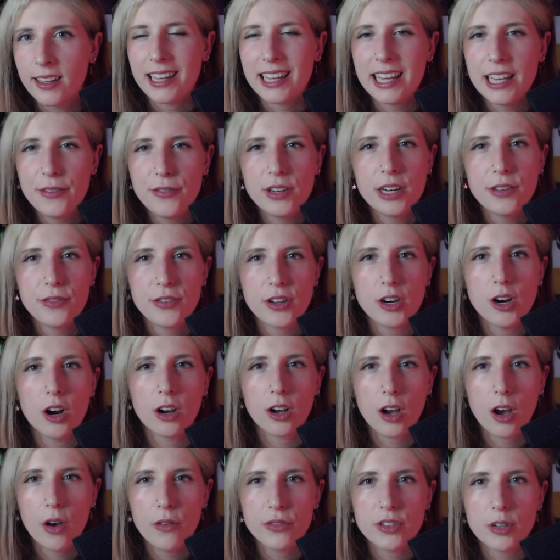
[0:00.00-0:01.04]
Even if you're
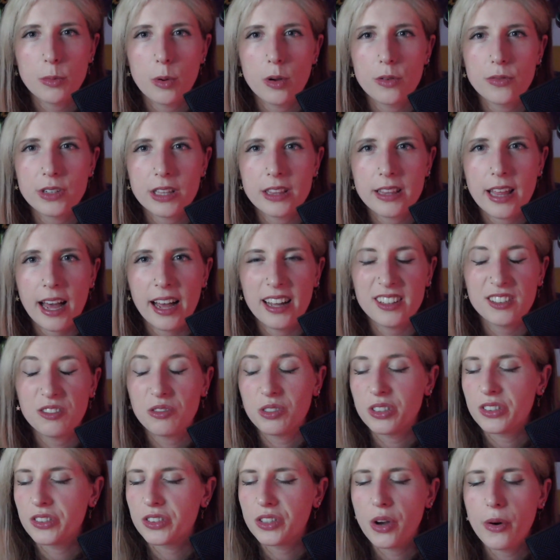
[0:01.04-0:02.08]
uncomfortable with that,
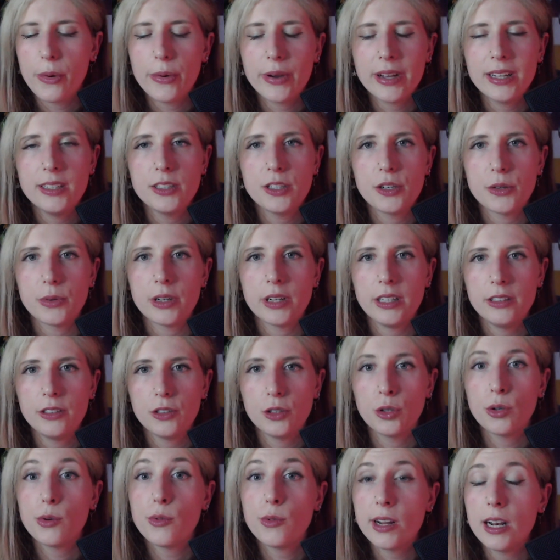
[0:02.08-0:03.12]
just go into it.
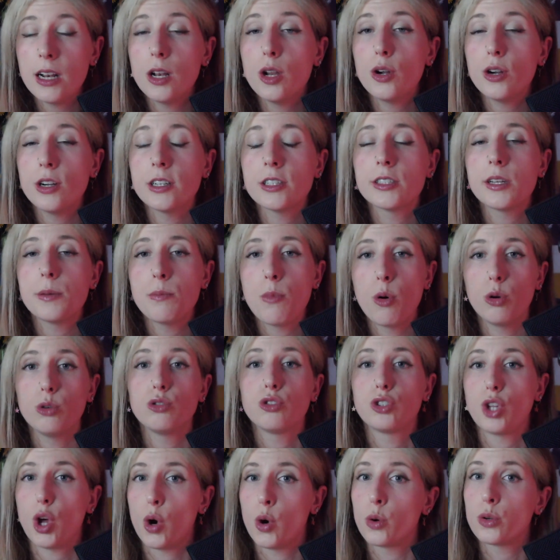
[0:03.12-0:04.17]
You will learn the
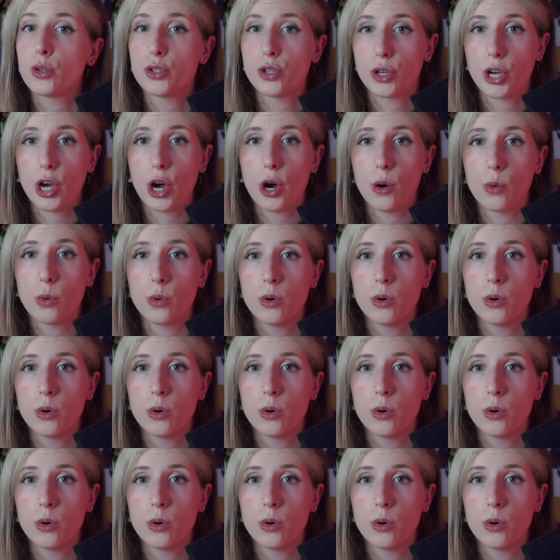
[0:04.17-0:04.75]
most on the go.